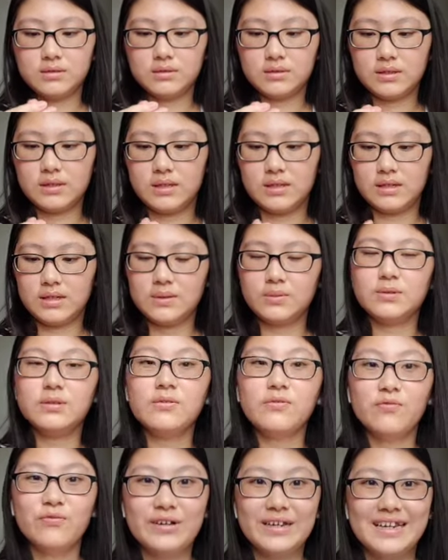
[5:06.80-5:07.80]
Okay, I'm
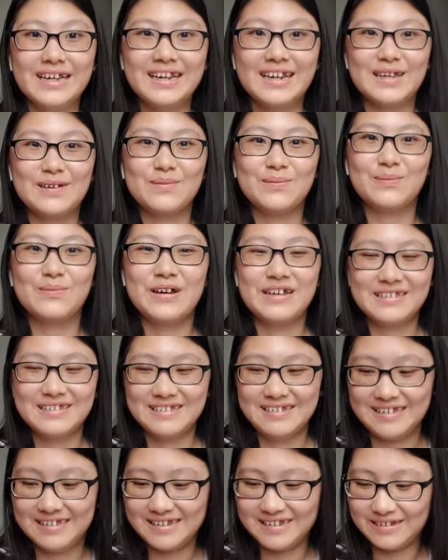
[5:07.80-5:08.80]
gonna really like press
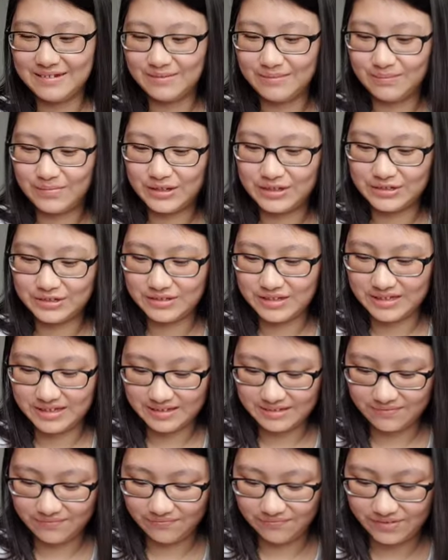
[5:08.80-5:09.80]
it in and make sure that
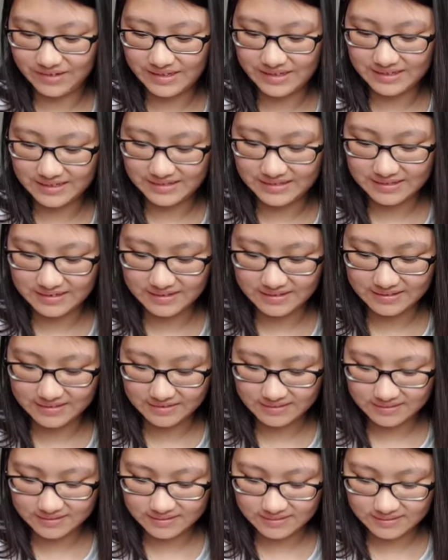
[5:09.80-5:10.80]
it really sticks.